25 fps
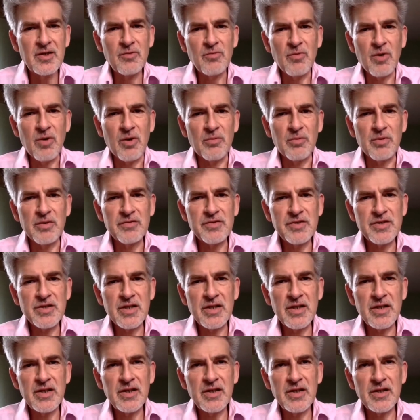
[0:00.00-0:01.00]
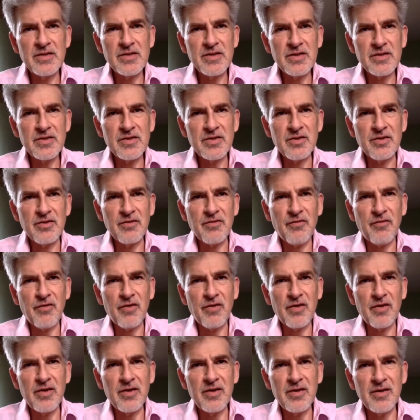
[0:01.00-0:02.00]
what we've seen is a sort of,
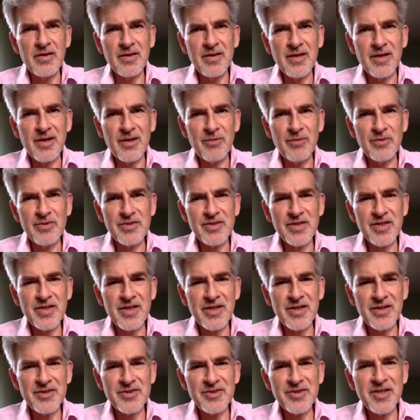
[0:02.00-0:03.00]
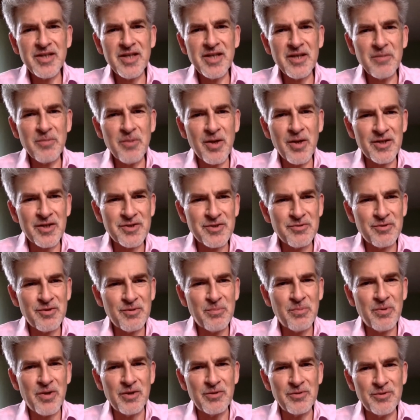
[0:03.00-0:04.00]
I would say, a sticking plaster
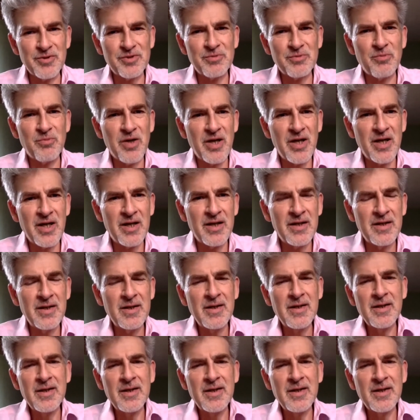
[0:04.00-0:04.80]
approach where